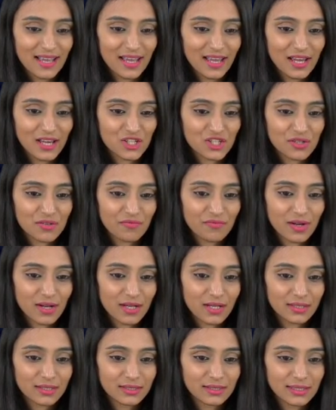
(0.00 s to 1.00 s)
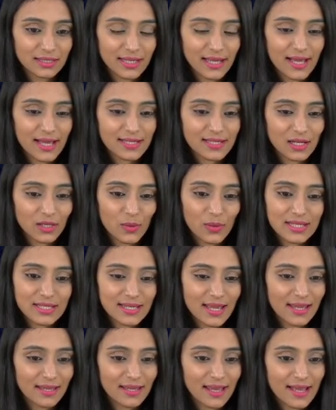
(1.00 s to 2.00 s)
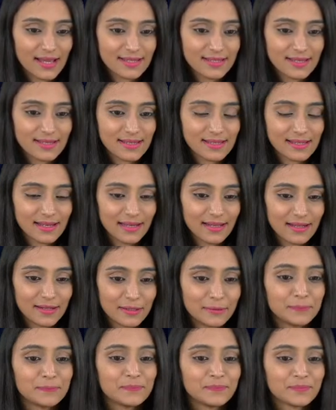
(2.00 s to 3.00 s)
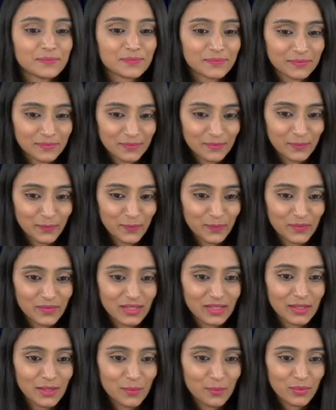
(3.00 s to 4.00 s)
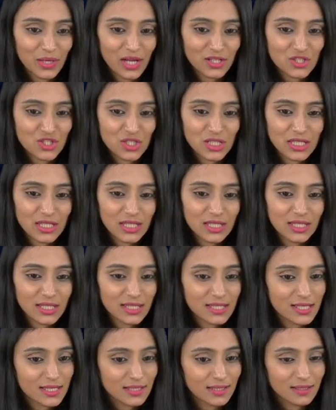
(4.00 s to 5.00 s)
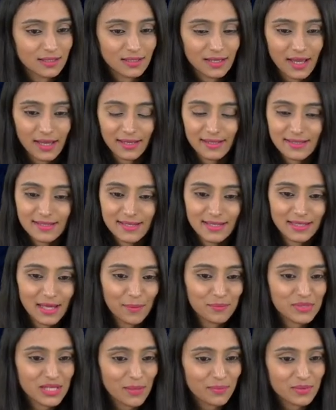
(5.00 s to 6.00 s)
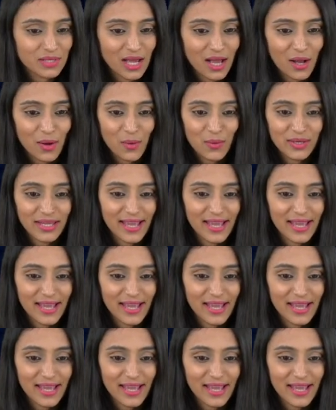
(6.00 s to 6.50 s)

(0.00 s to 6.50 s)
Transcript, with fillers: Hey Shafa, yes, Alku is saying yes, this is clear. Prachi, I can see thumbs up now,